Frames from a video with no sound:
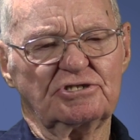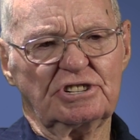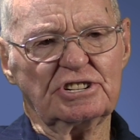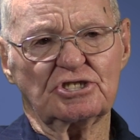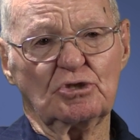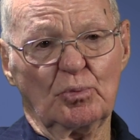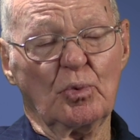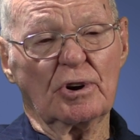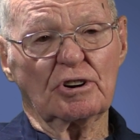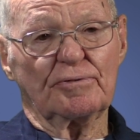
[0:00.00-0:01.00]
just a
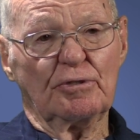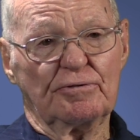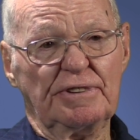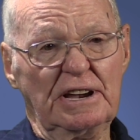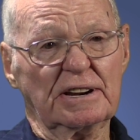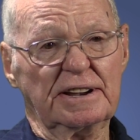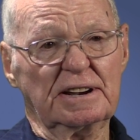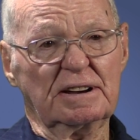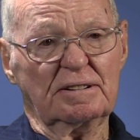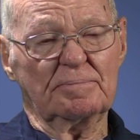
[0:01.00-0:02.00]
wonderful
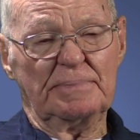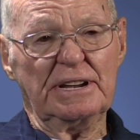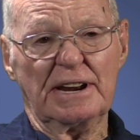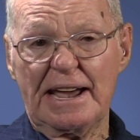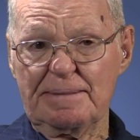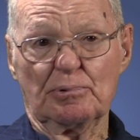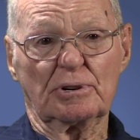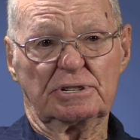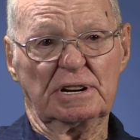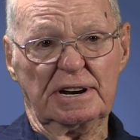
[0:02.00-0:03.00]
feeling of being
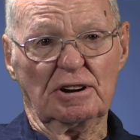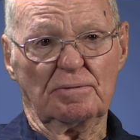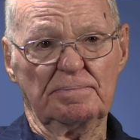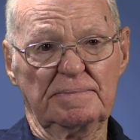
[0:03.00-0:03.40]
able to help.